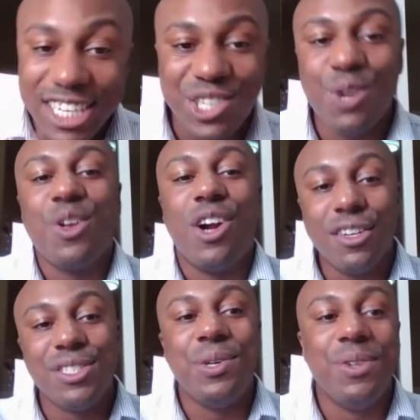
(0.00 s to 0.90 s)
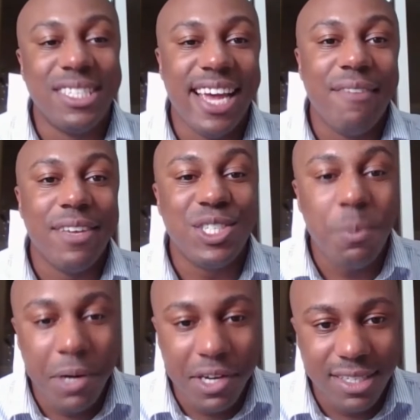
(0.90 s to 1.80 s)
sure that our students have
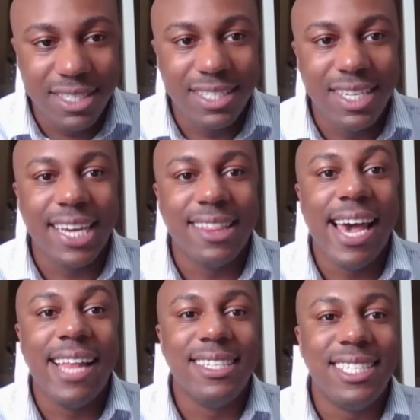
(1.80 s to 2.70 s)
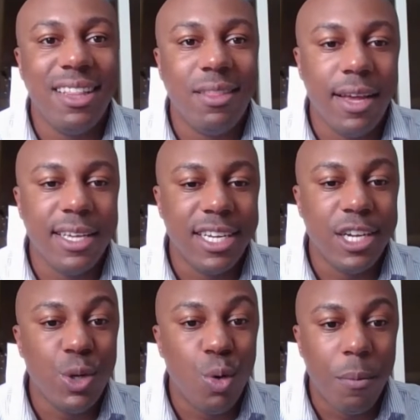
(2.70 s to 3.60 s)
experiences like that and see things they
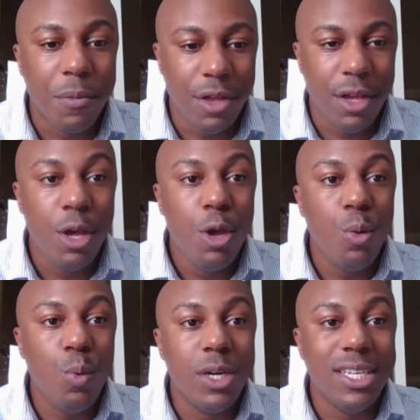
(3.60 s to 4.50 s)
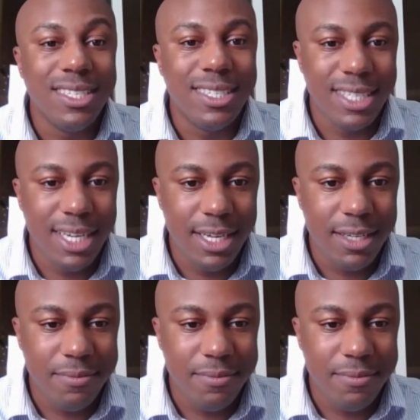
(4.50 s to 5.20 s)
normally wouldn't see.